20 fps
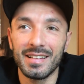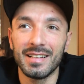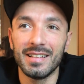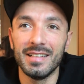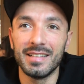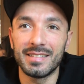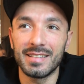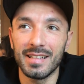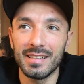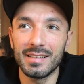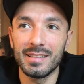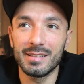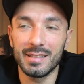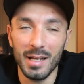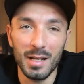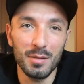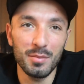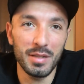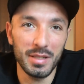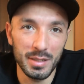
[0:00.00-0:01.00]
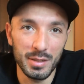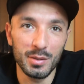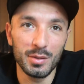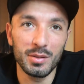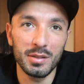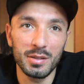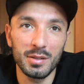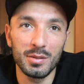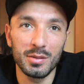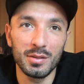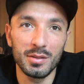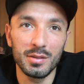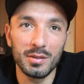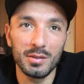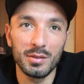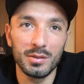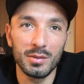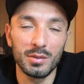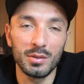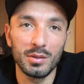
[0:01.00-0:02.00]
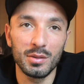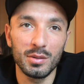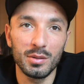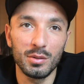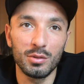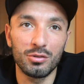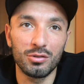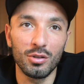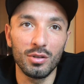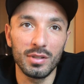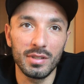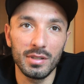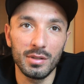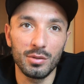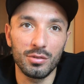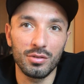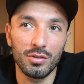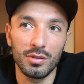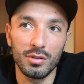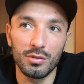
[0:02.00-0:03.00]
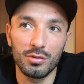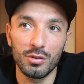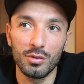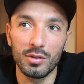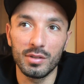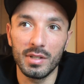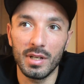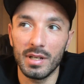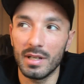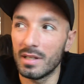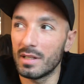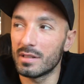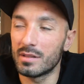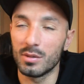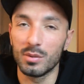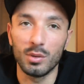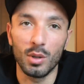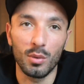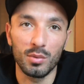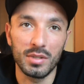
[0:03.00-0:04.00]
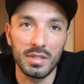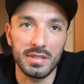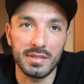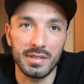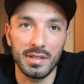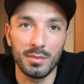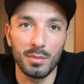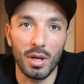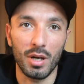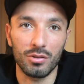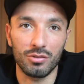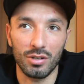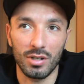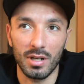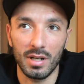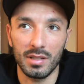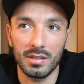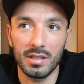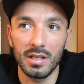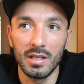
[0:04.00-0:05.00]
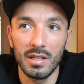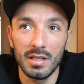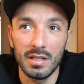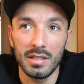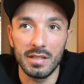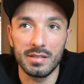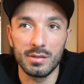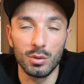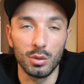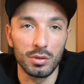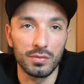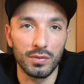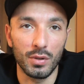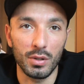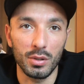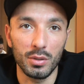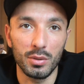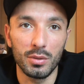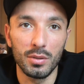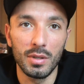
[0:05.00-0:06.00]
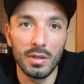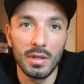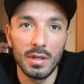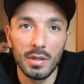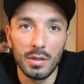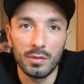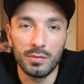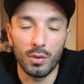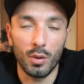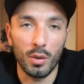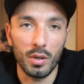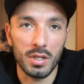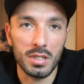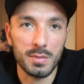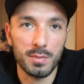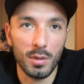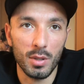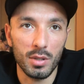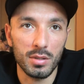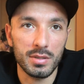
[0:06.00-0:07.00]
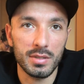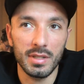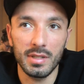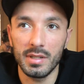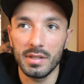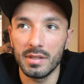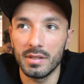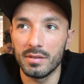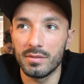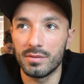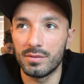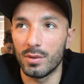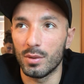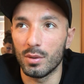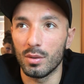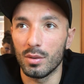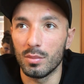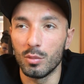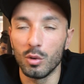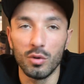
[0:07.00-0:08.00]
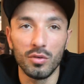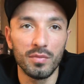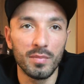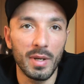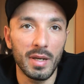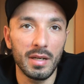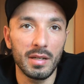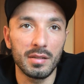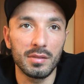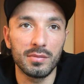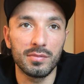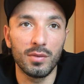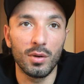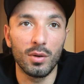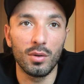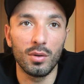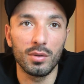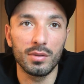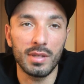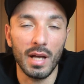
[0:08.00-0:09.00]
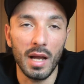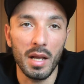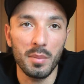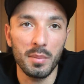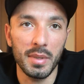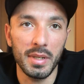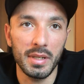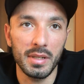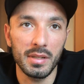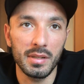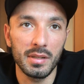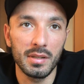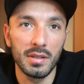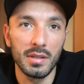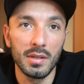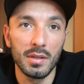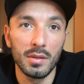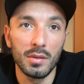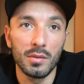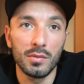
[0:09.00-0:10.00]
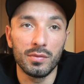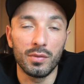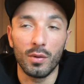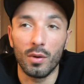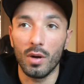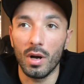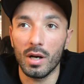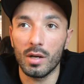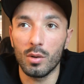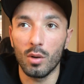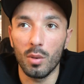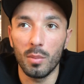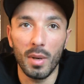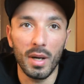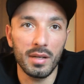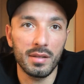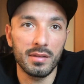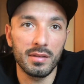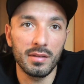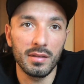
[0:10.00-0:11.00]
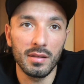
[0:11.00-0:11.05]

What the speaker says: He said, tell me you should to know this martial art. It's good for you, for explosive, for movement, for timing, for acrobat.